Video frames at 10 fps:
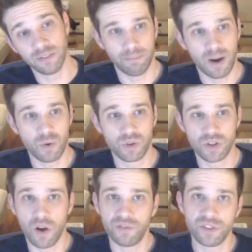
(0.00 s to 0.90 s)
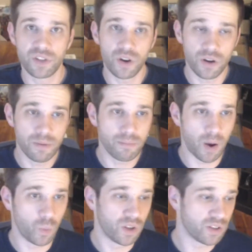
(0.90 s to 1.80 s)
My resolve is good. My
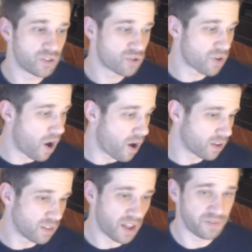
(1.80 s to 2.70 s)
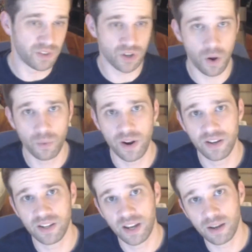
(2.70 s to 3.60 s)
will is strong. Life is
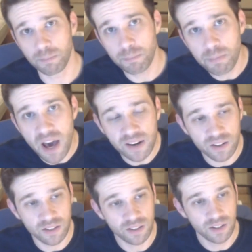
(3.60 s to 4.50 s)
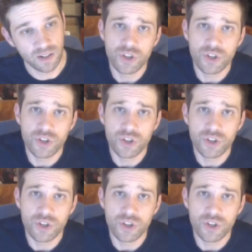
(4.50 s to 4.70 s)
already getting better.